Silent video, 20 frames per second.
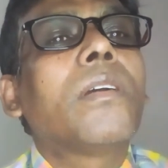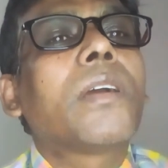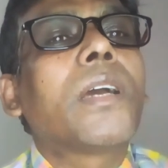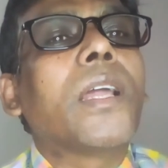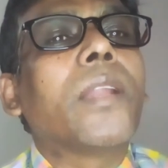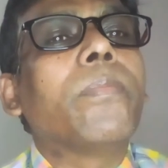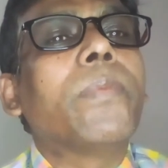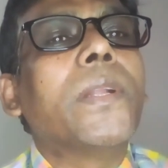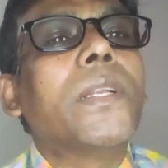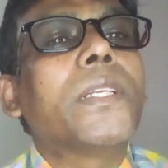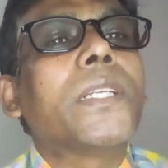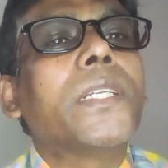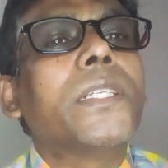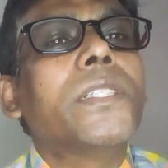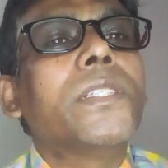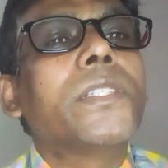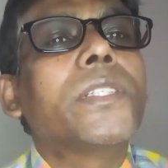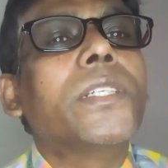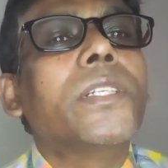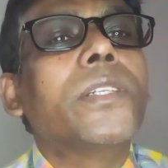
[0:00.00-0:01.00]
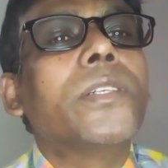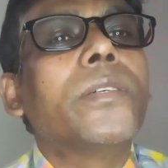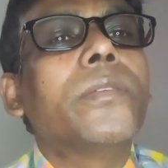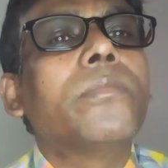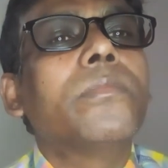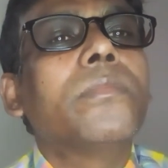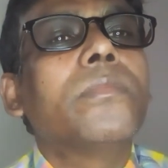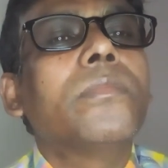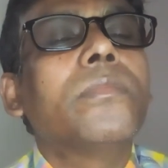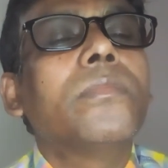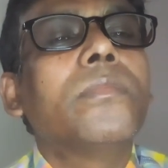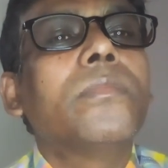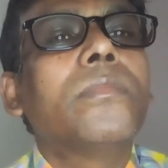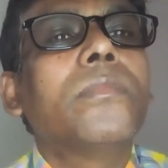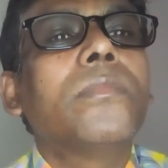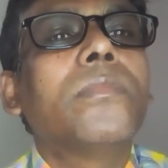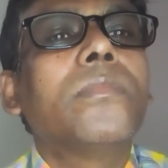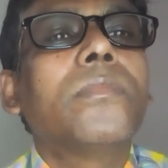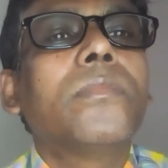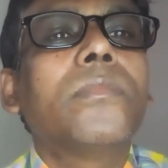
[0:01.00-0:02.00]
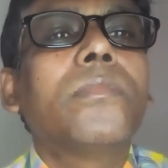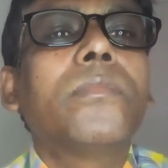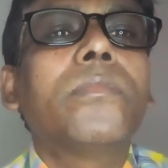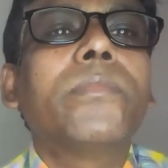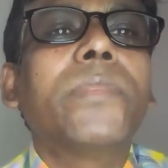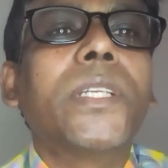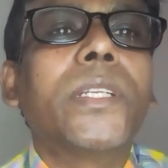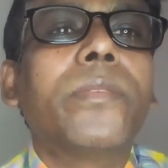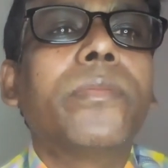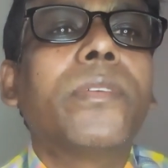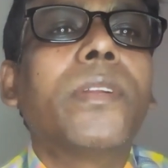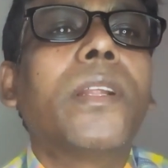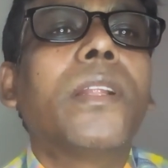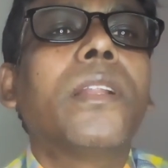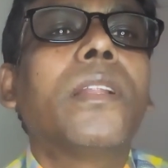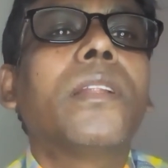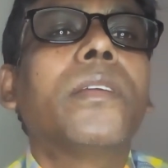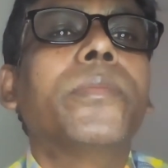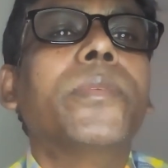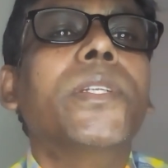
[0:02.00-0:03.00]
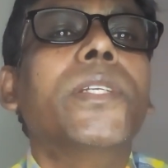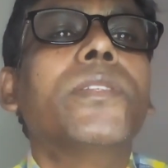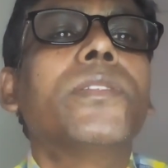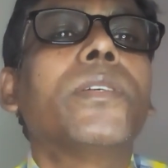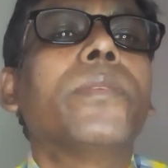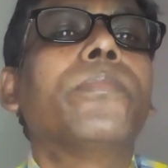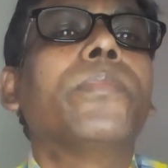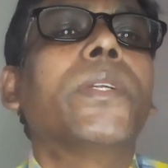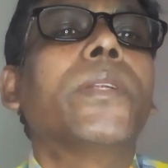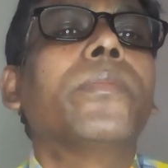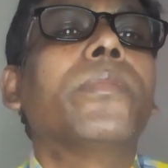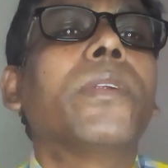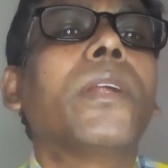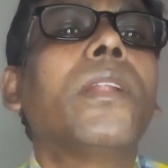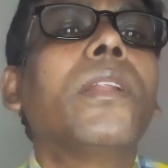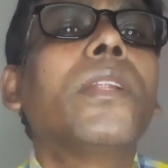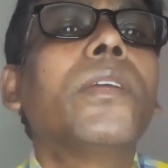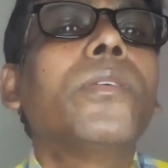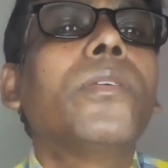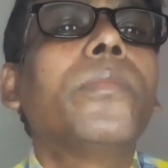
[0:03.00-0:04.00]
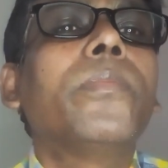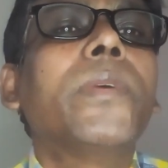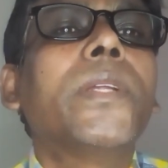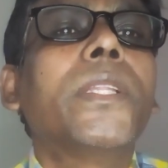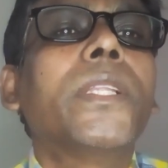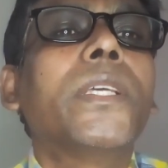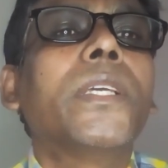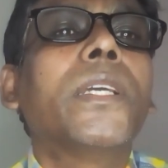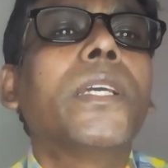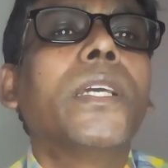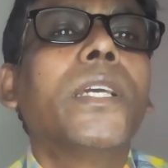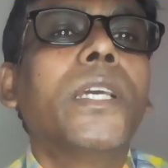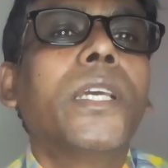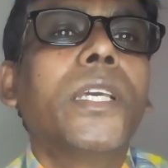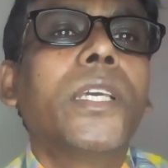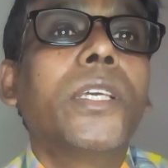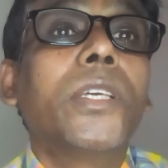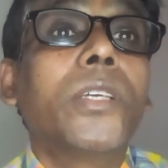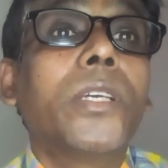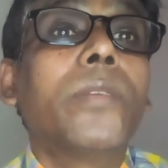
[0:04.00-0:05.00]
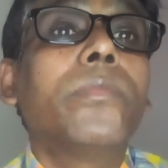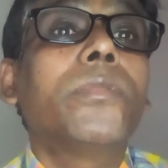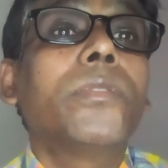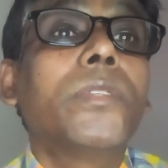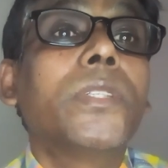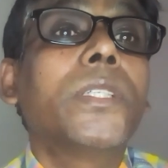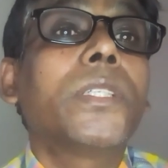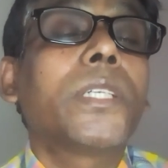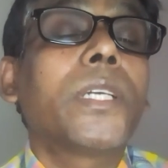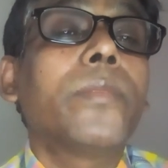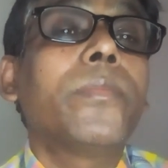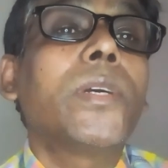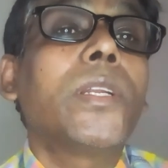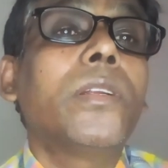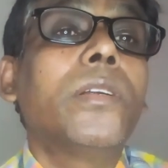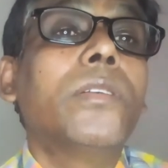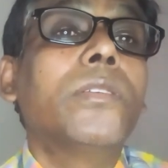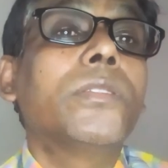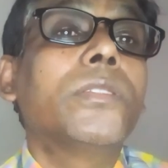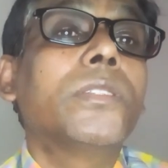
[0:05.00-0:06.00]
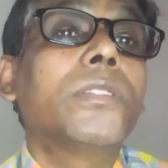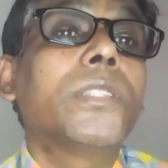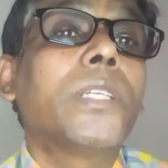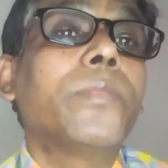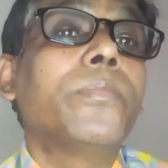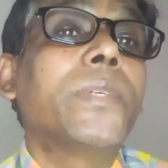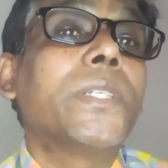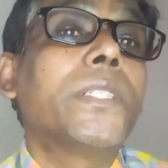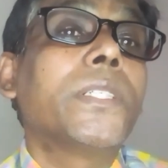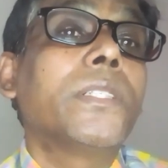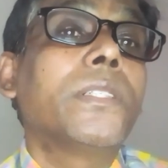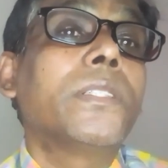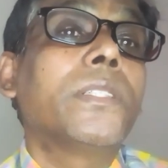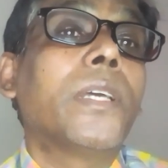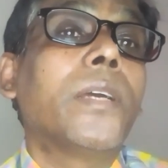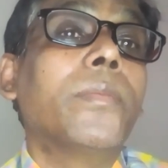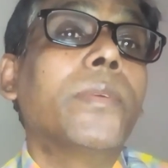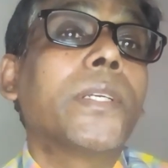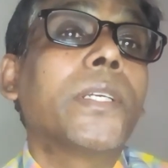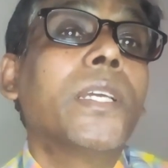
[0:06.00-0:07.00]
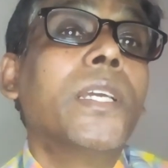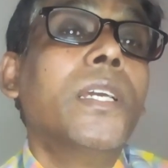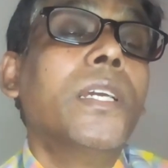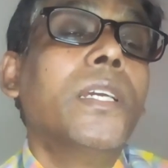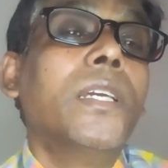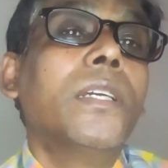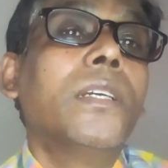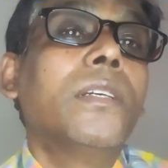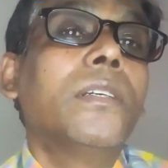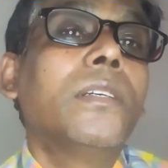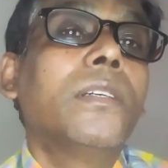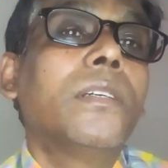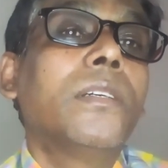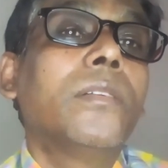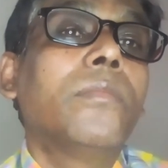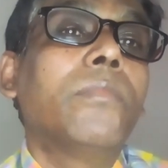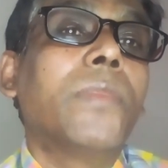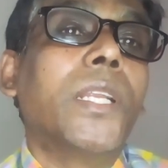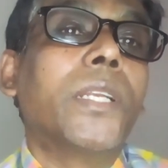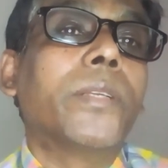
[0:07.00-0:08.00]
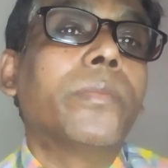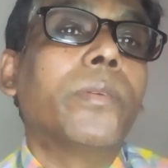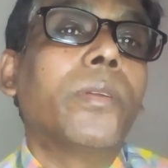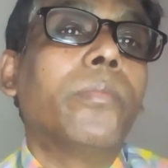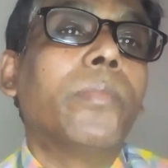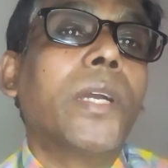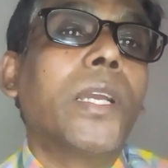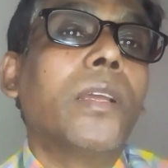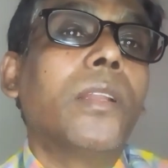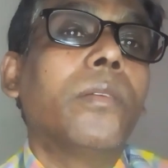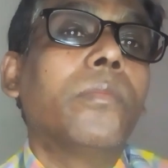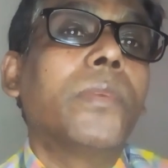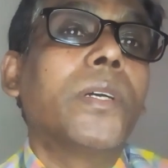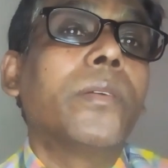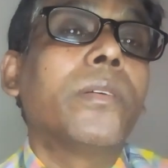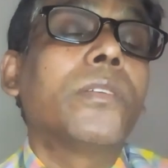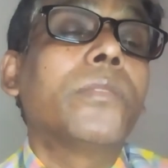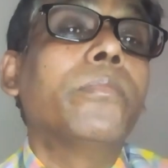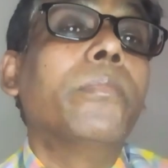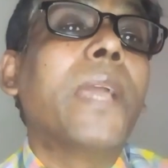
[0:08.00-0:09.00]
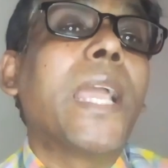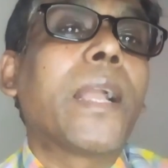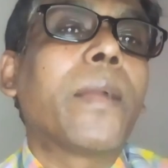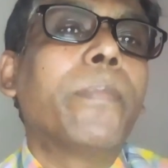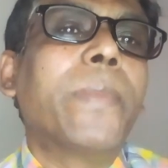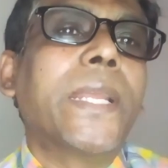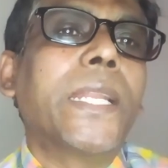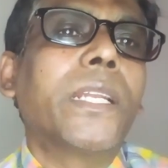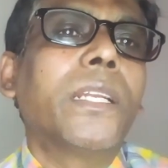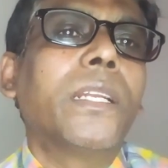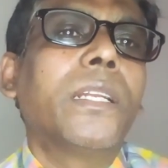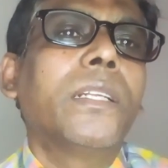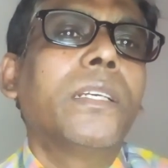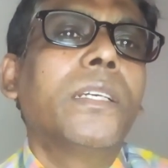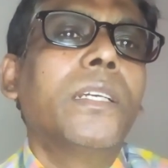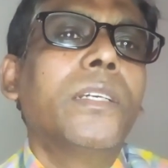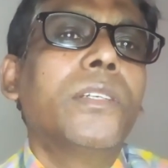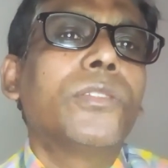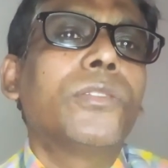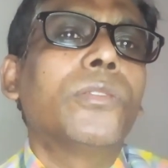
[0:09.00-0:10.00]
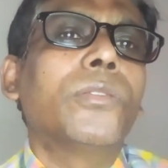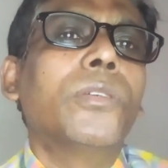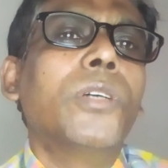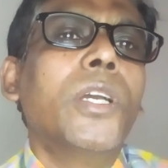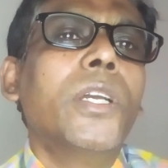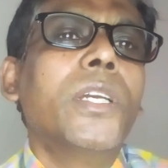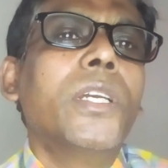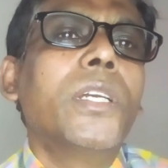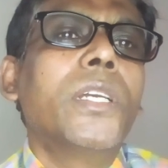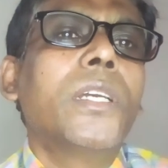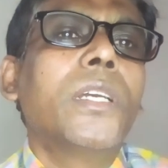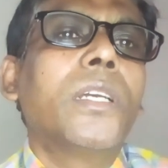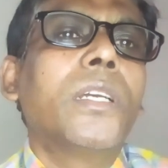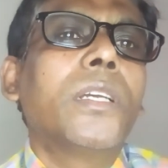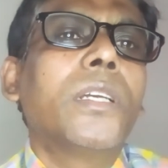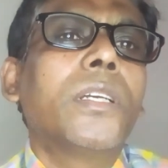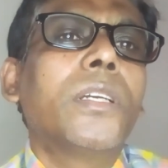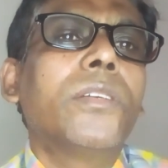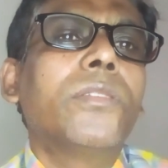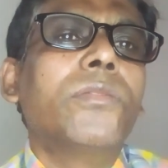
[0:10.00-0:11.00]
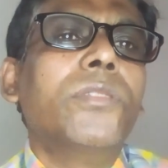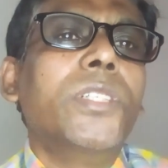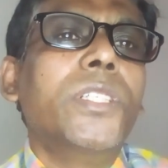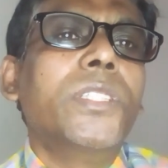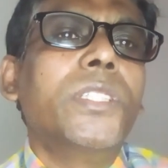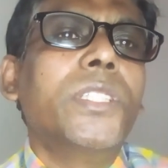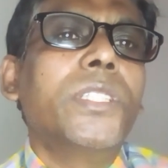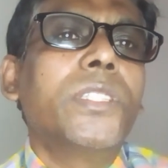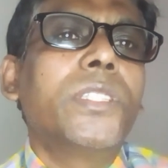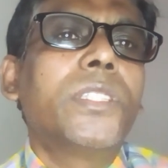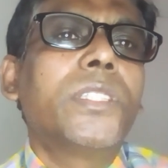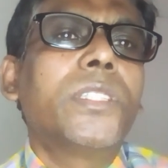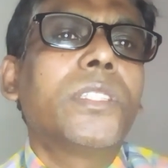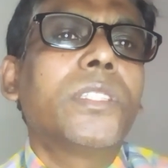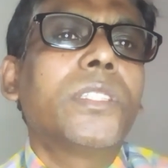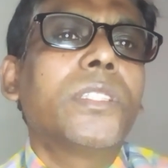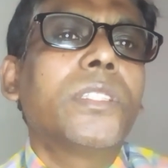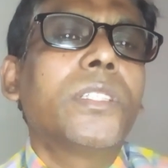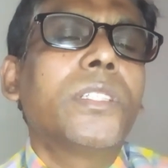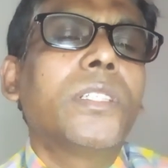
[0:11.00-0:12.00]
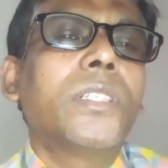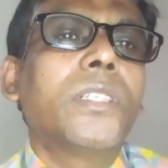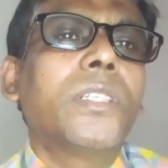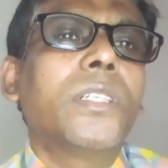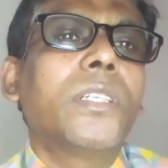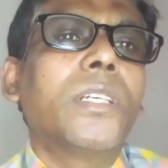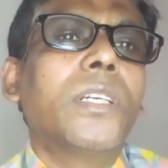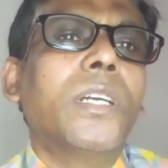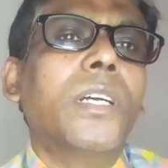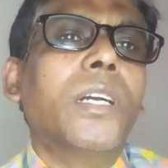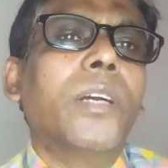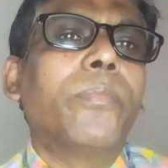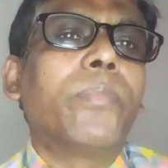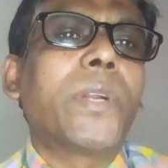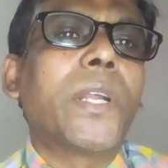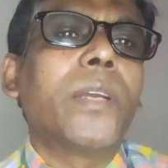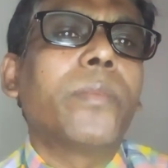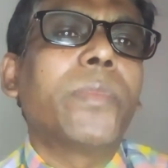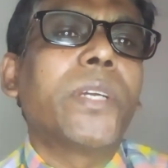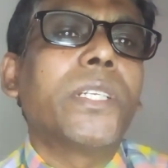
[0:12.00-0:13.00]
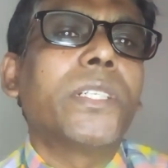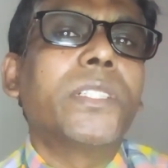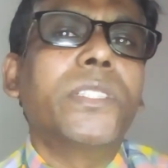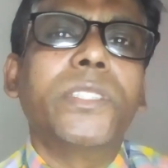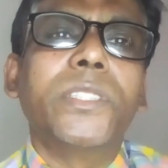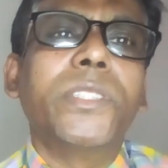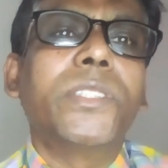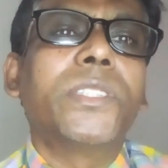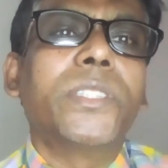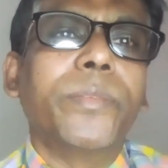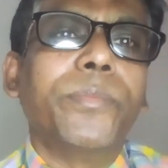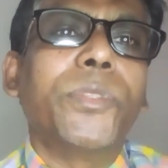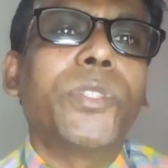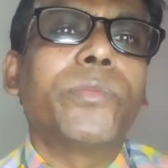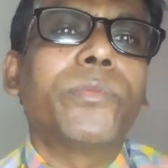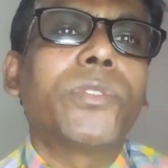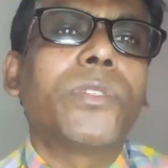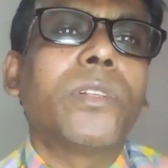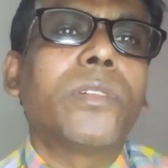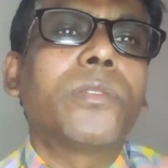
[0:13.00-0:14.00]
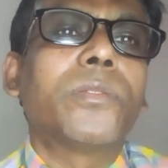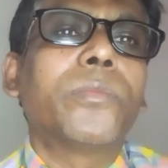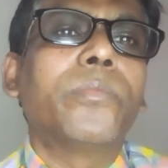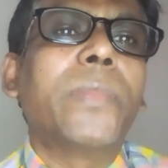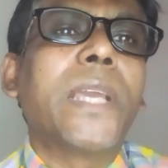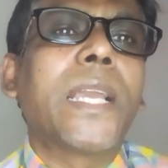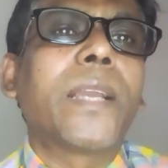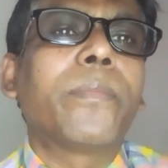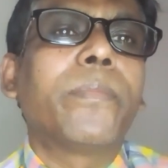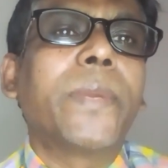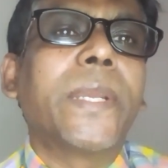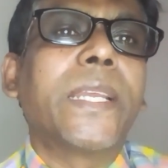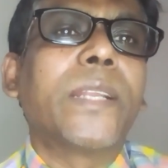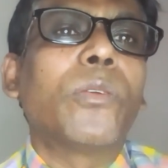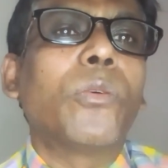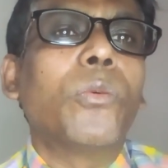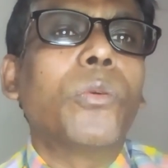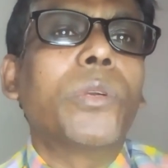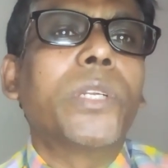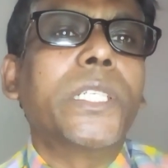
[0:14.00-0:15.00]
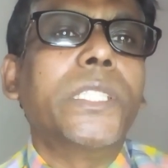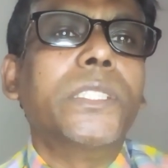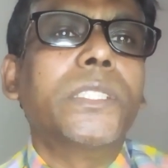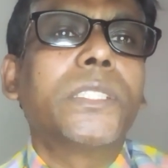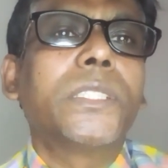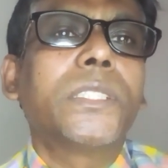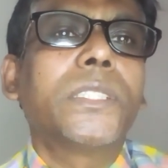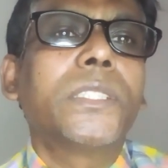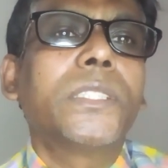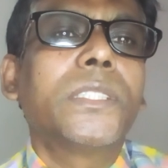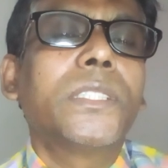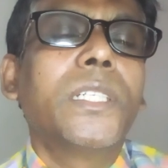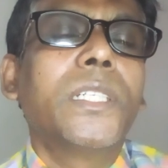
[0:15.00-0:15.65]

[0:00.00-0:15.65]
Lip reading: carpal tunnel syndrome, peripheral evidence of peripheral neuropathy. You have to think amyloidosis, and patient is having multiple myeloma, back pain. So disease, primary disease symptoms also, back pain always.